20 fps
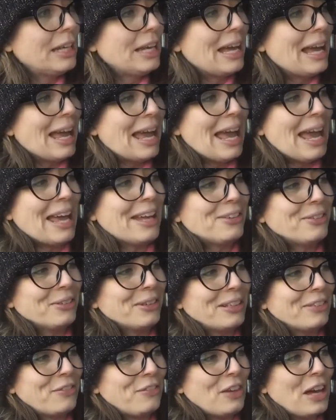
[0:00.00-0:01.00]

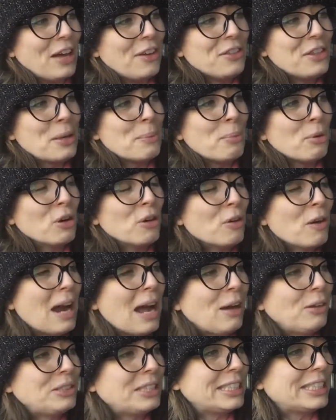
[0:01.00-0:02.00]
Henry felt the
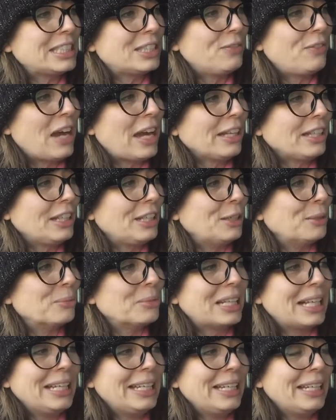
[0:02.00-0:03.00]
proudest vacuum
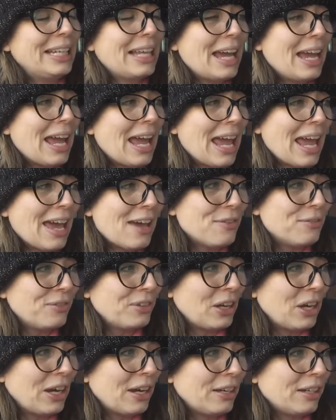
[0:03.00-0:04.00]
cleaner
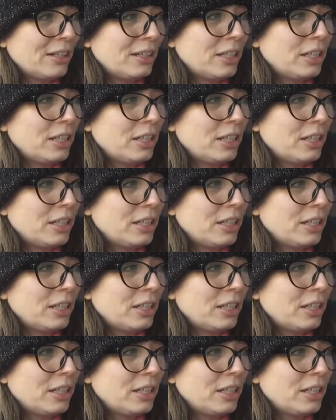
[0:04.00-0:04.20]
ever.